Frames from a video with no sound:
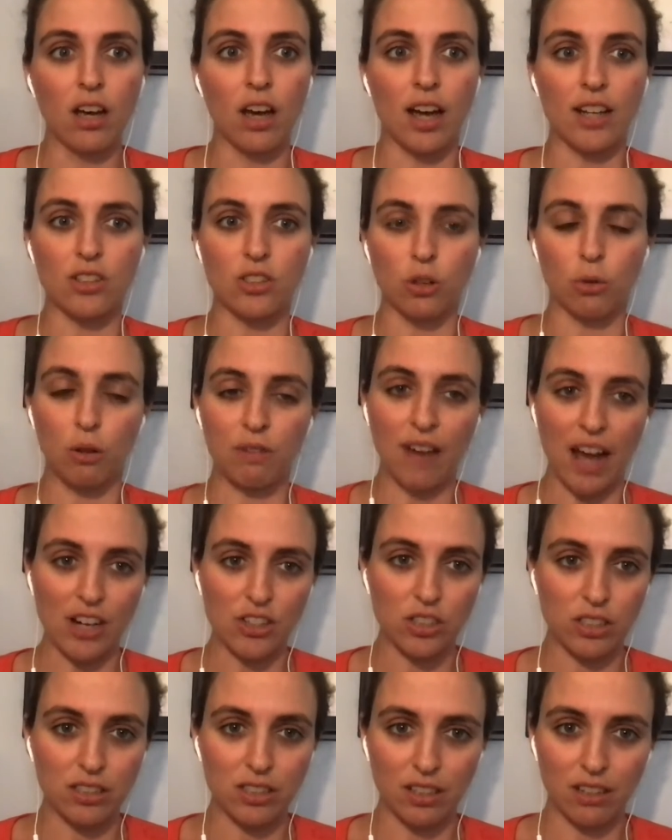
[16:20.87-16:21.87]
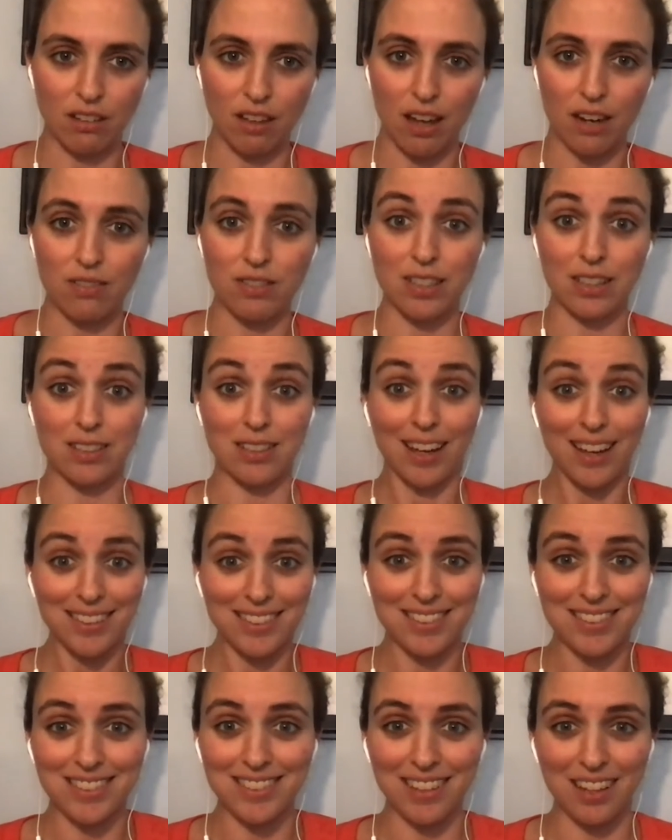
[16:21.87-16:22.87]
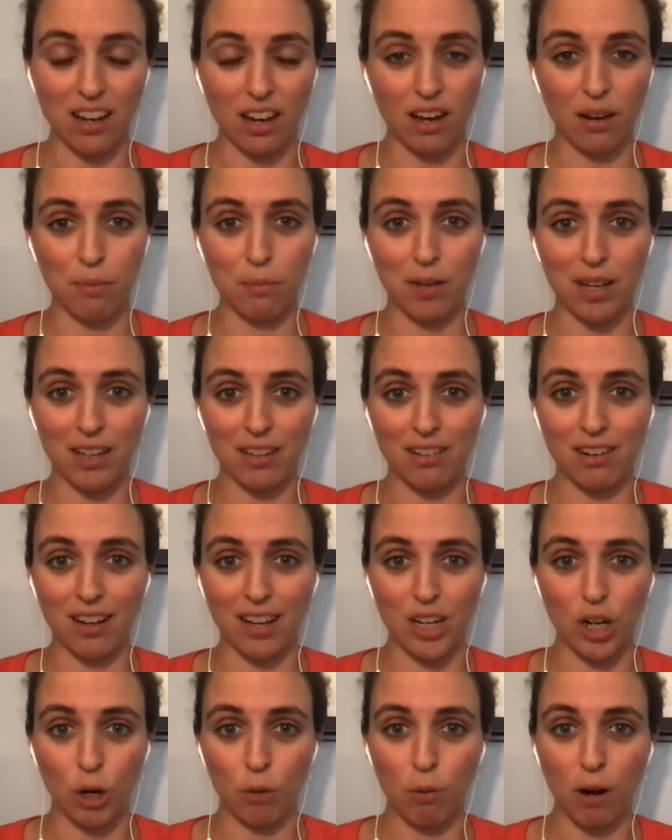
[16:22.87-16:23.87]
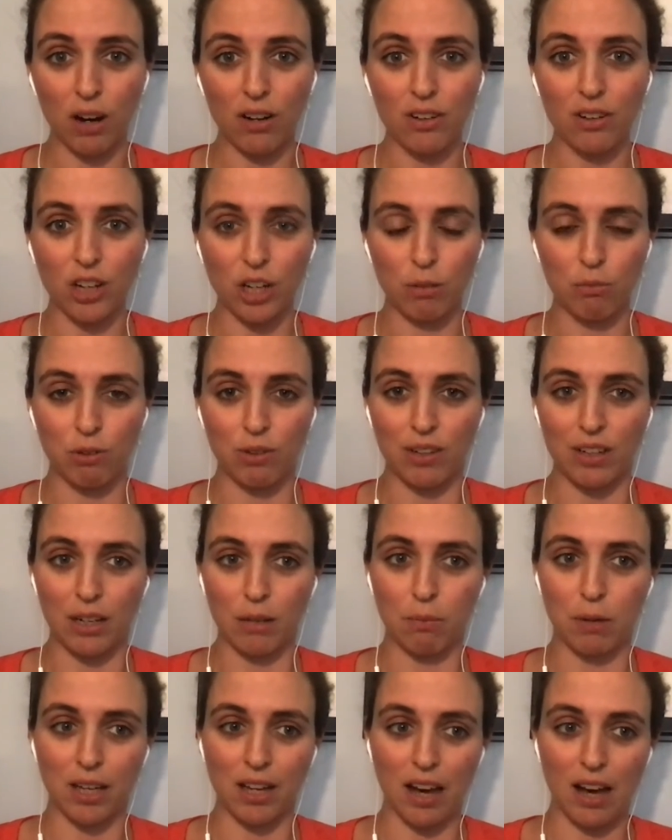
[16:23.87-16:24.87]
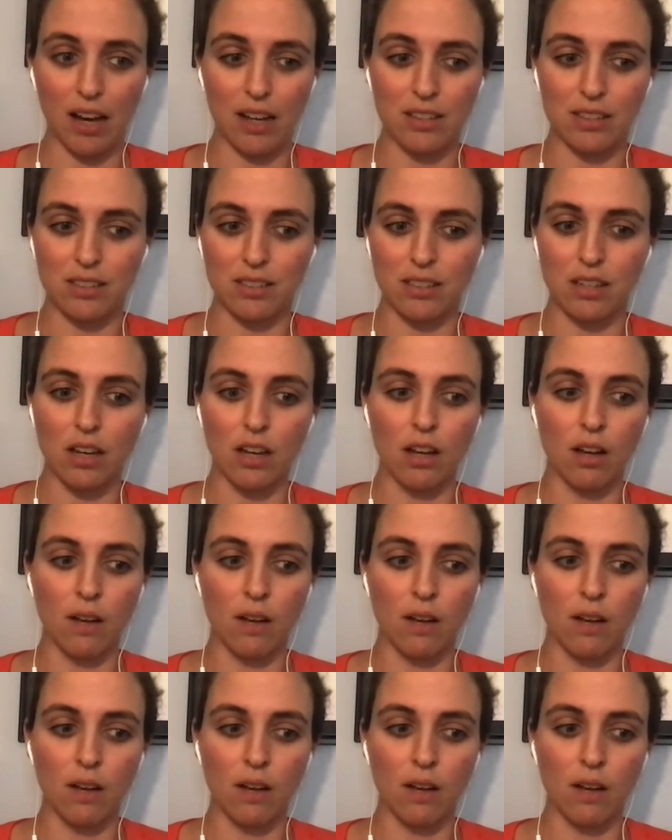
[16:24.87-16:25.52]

And so we've actually seen a lot of success in our partner community because